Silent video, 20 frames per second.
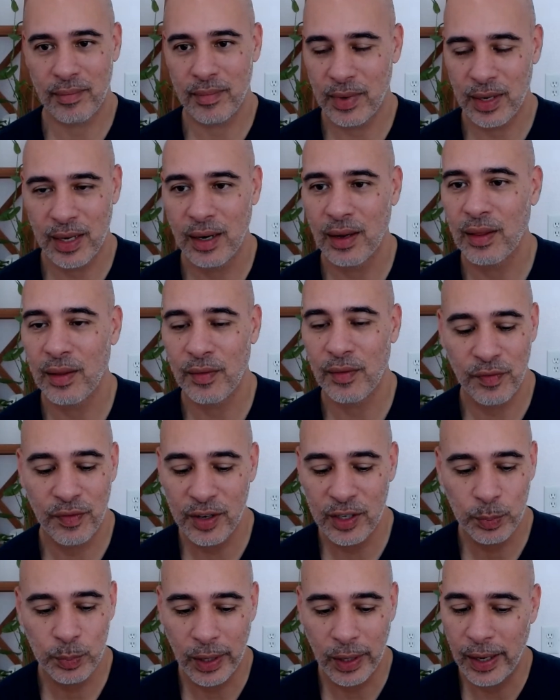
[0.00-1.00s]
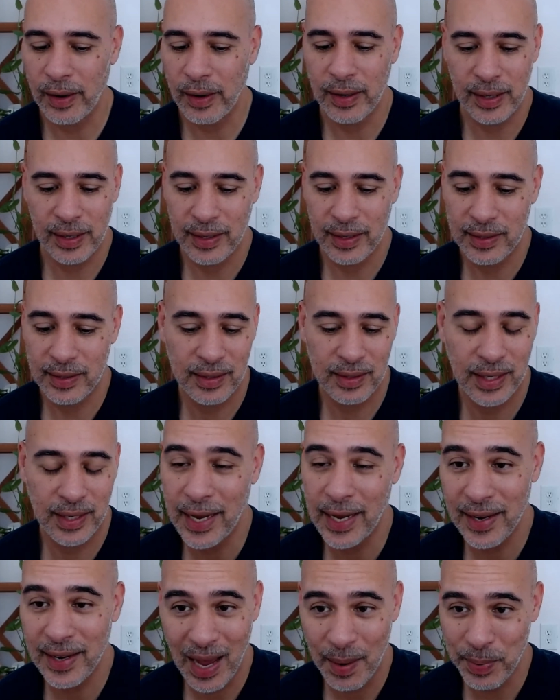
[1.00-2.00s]
you know, the first priority is take
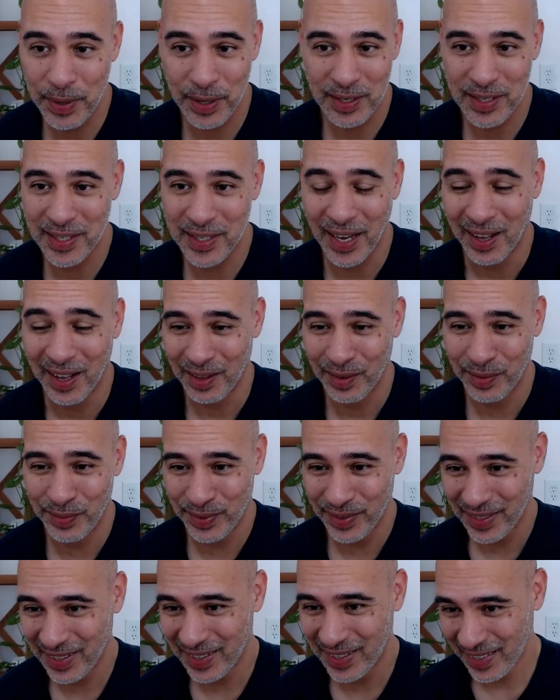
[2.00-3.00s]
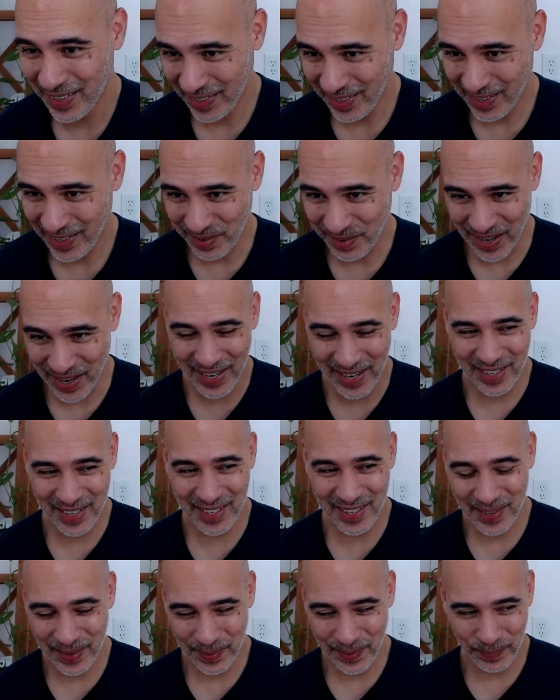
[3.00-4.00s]
a nap yourself, right?
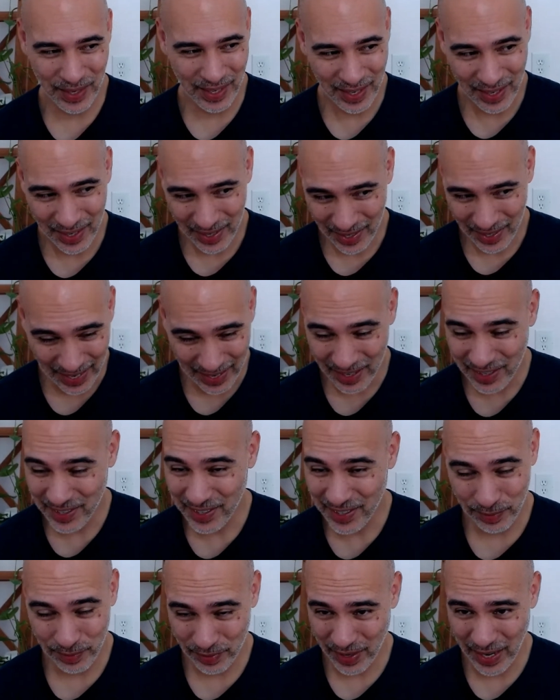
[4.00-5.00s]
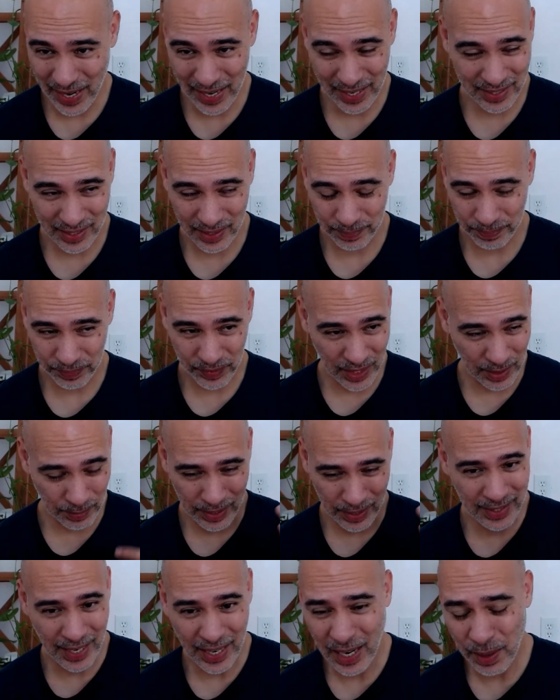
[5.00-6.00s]
Let yourself rest. The
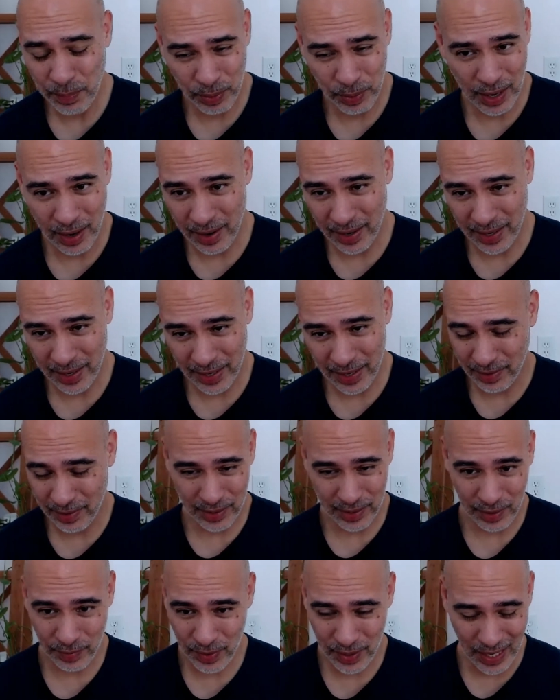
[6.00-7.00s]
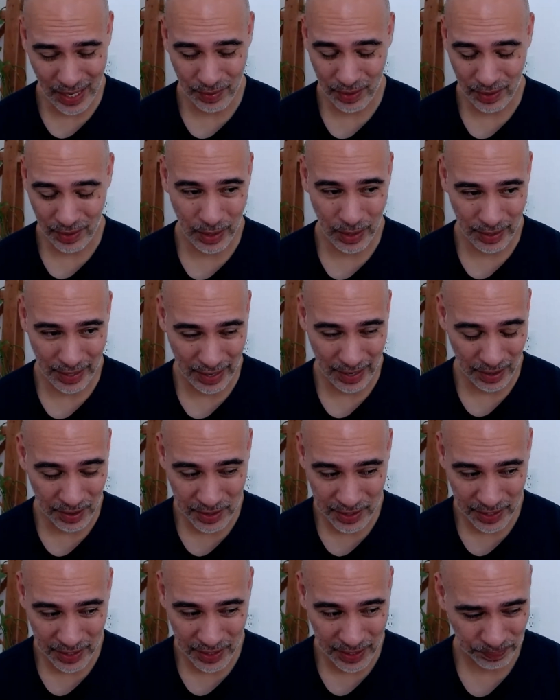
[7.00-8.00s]
second priority is, if you have a little bit of
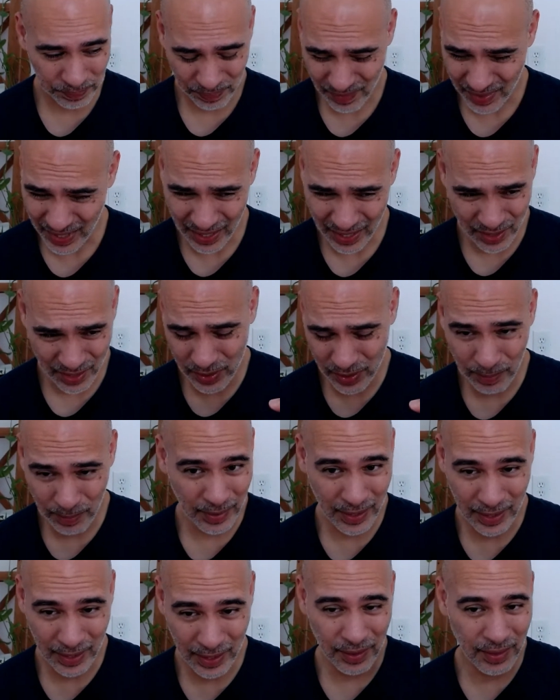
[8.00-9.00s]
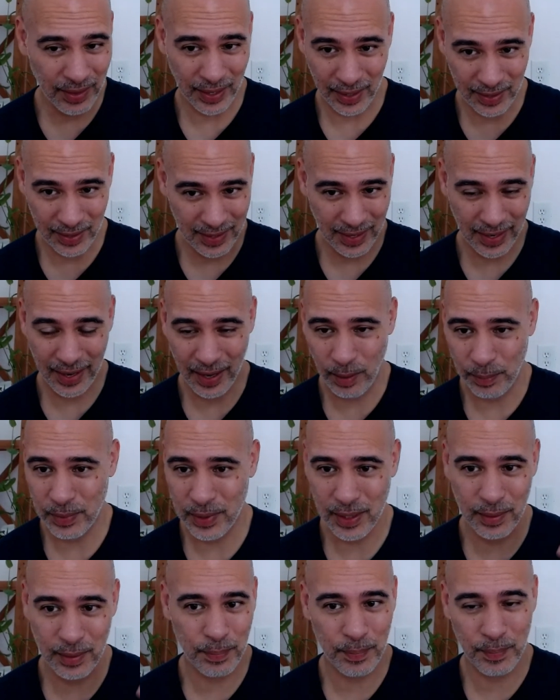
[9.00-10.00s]
energy, do some little things that help
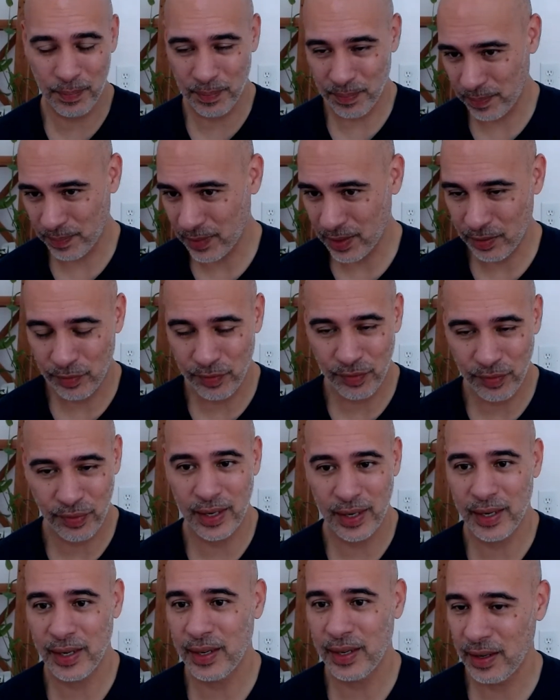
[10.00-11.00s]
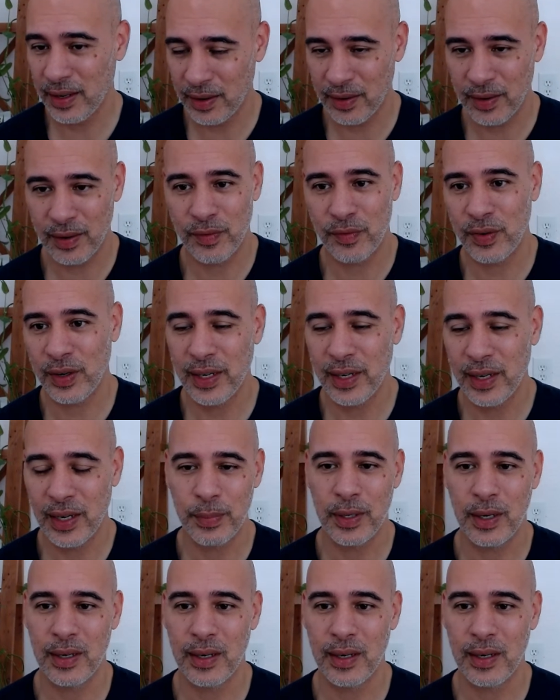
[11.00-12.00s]
to free up
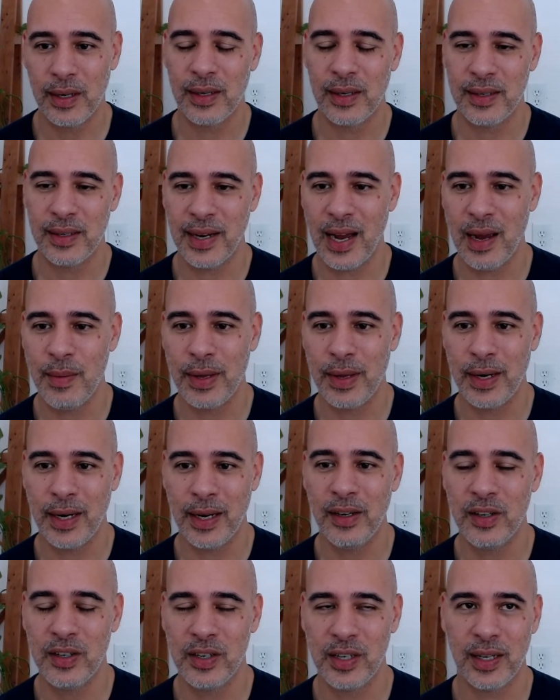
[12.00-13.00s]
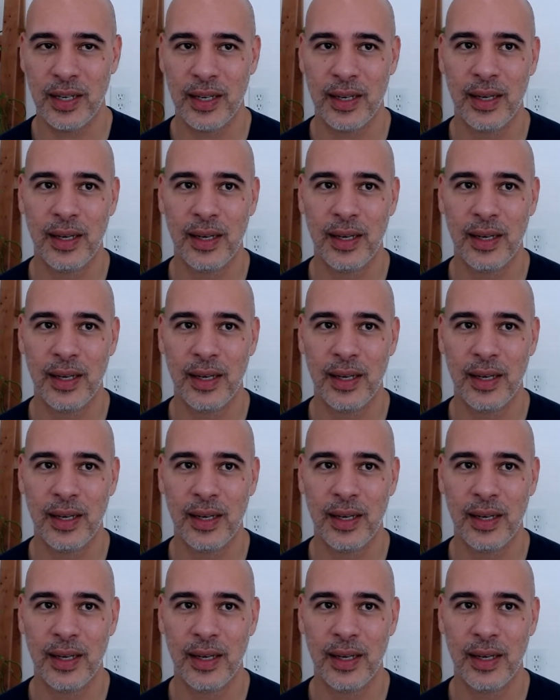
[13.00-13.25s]
your time and energy.